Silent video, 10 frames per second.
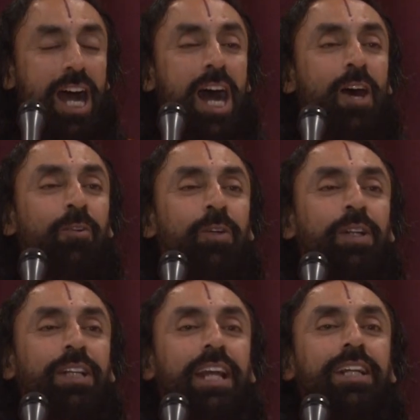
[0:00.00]

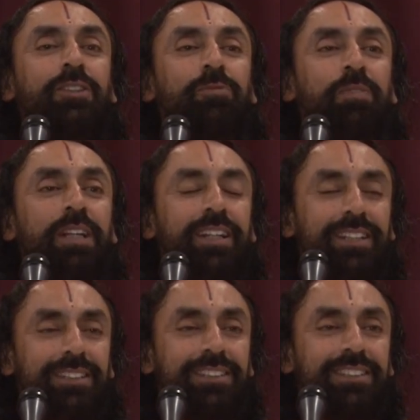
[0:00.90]
our
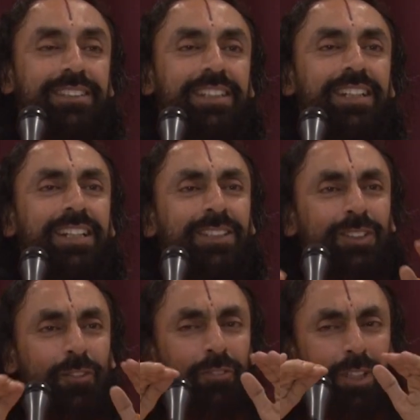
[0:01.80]
experience is
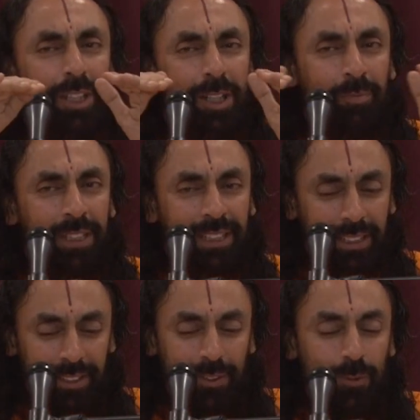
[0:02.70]

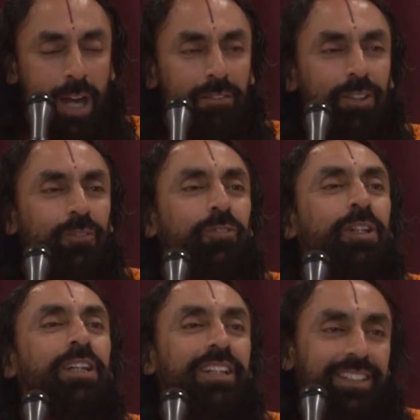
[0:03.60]
limited to our
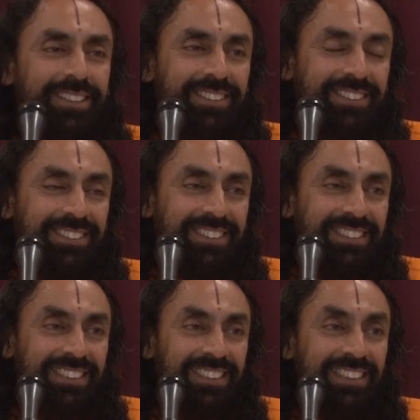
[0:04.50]
world.
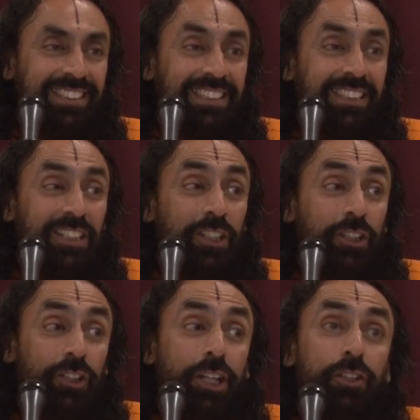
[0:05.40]

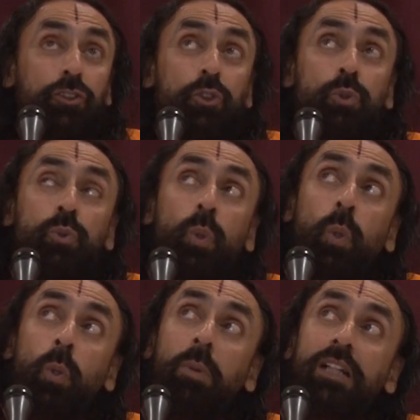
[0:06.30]
There is
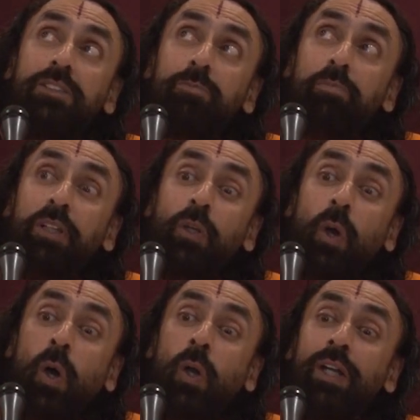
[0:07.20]
so much
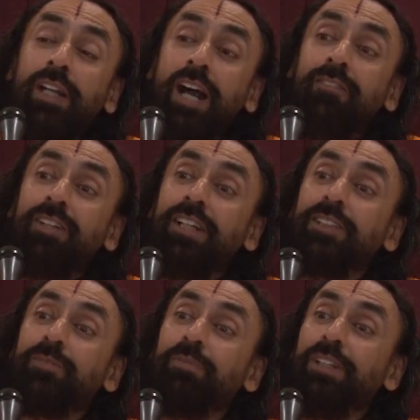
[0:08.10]
beyond our
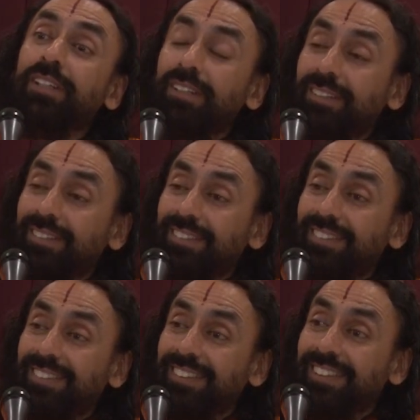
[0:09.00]
experience.